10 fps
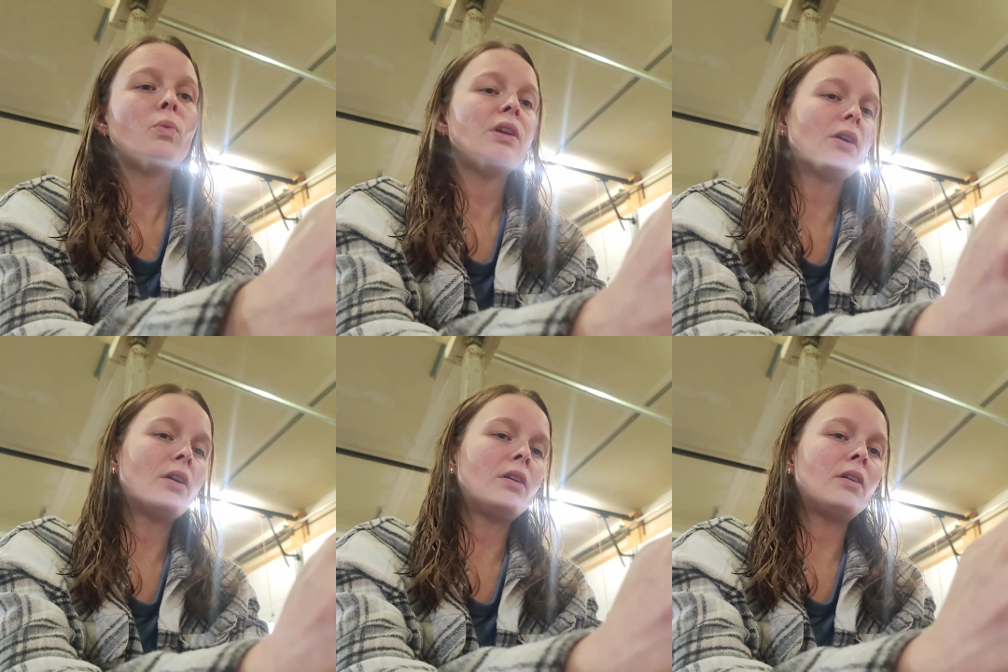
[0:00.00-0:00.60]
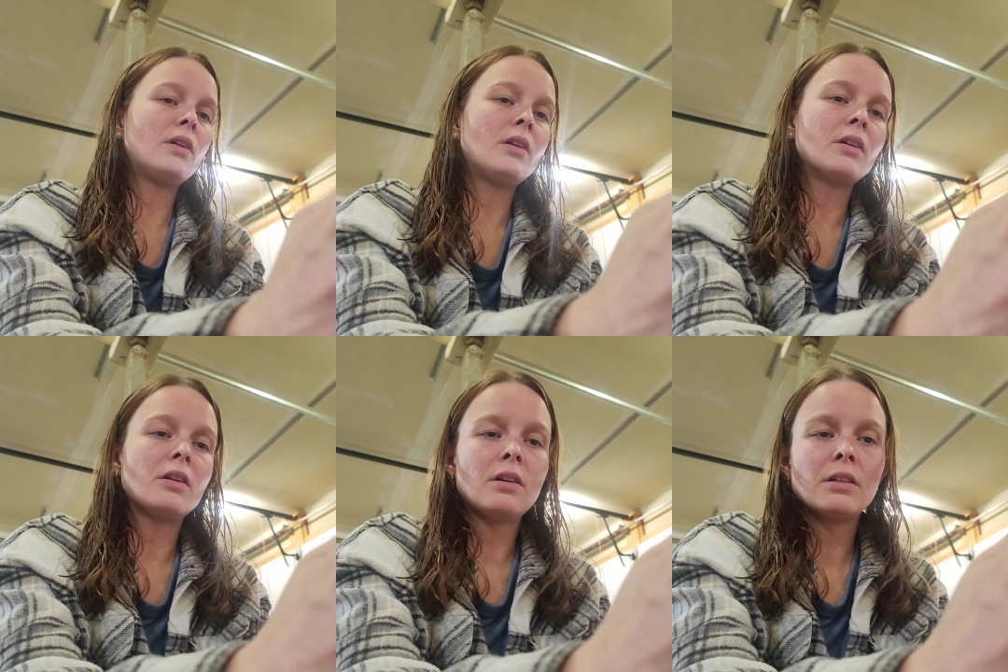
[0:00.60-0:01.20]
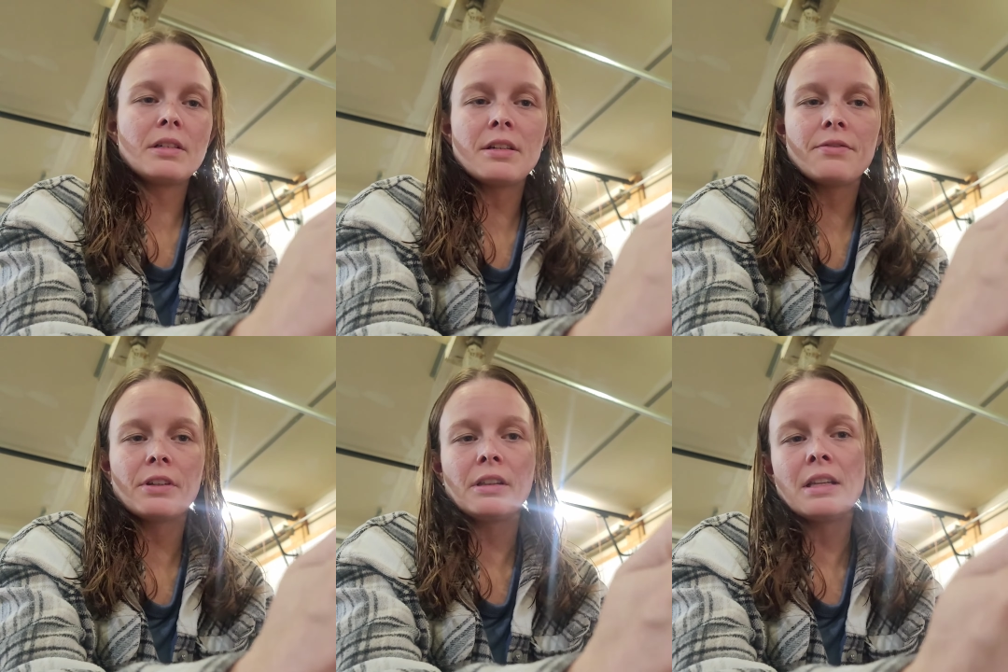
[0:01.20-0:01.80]
We all are on
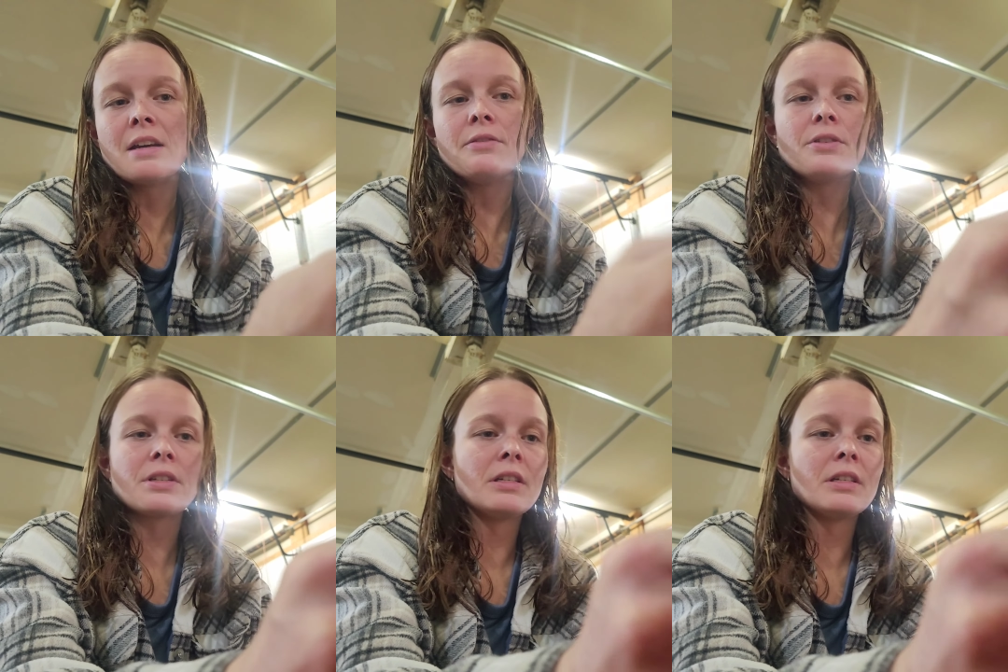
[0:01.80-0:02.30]
different levels